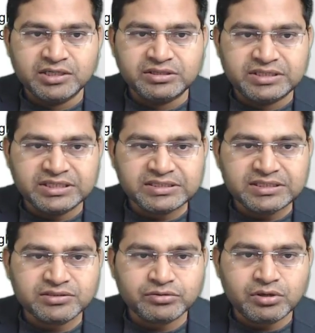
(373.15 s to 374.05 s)
This
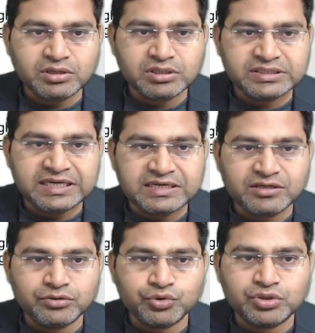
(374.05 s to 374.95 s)
is not yet
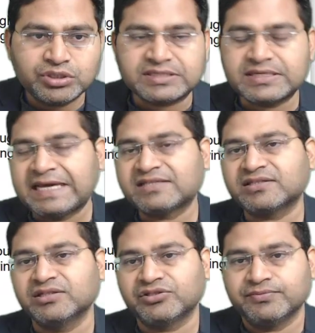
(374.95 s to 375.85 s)
noticed as
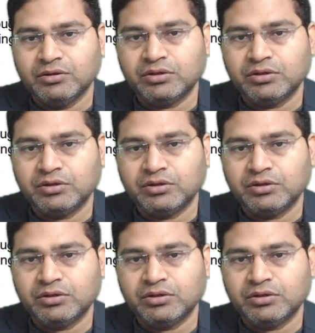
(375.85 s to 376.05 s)
such.